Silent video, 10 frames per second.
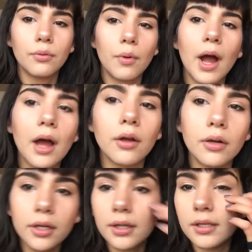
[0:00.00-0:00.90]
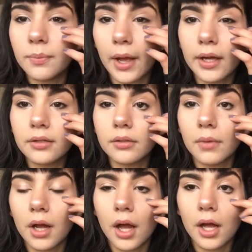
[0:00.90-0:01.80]
Wow, look at these bags under
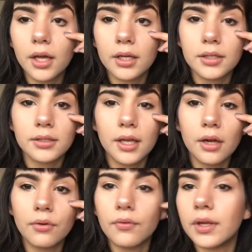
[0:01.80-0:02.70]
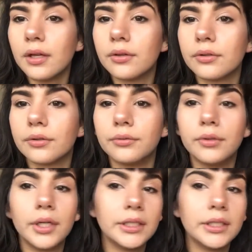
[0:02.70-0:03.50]
my eyes. They are real.